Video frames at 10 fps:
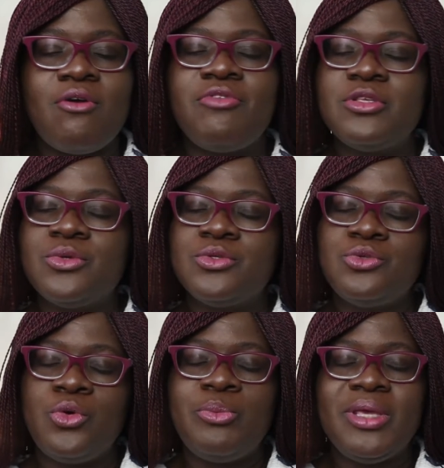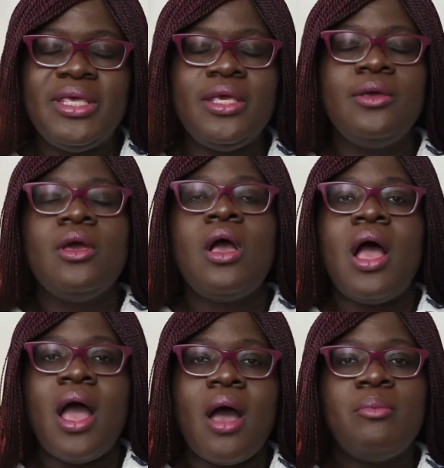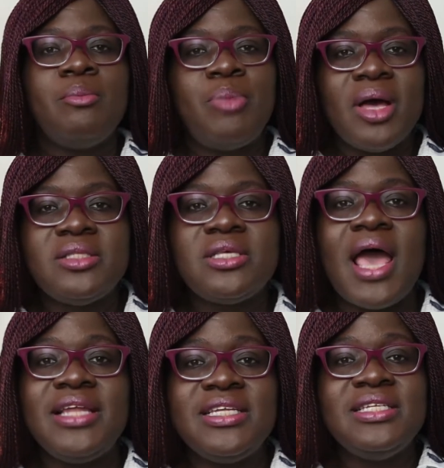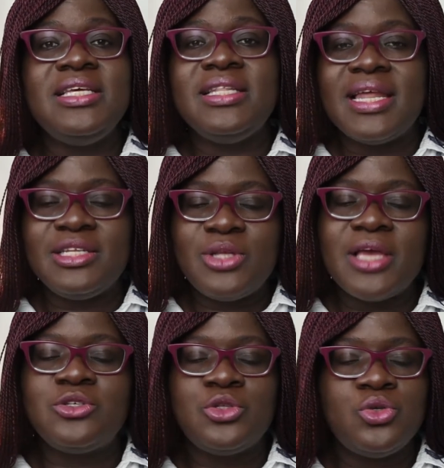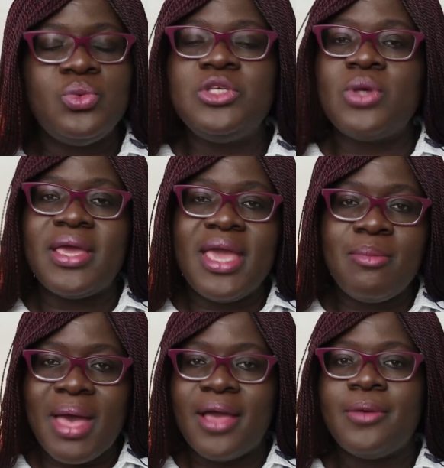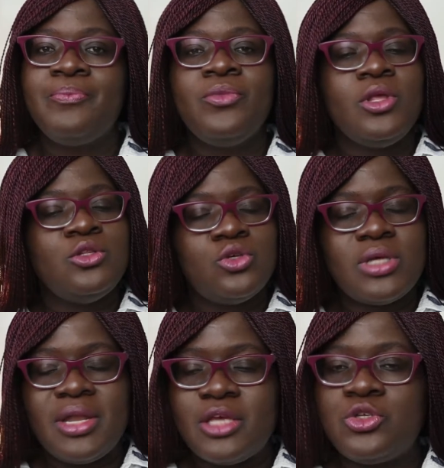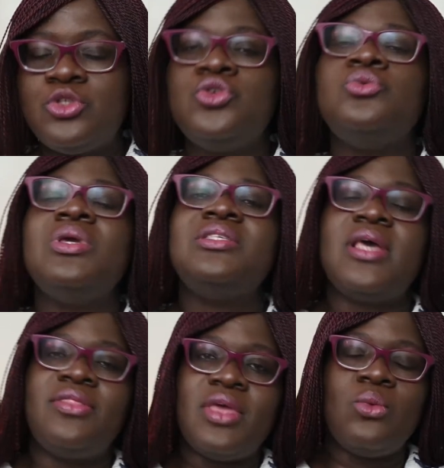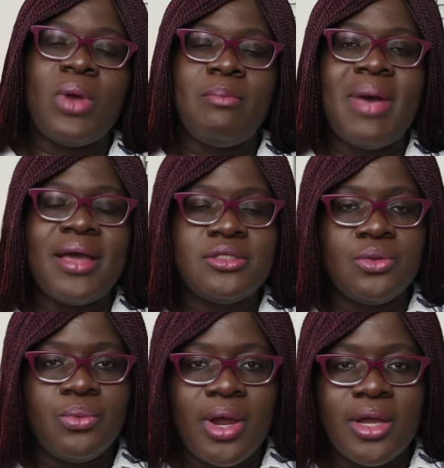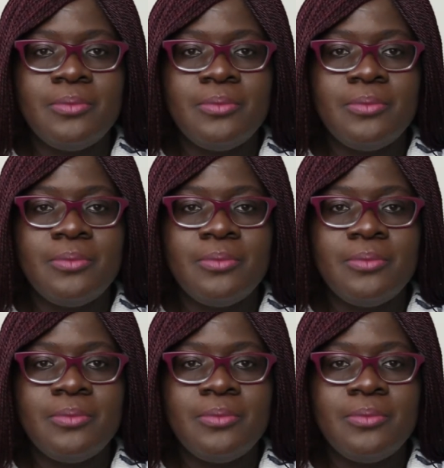conference was no biggie. Um, but I did need that extra two weeks. So I came back, took an extra two weeks, and then went back to work.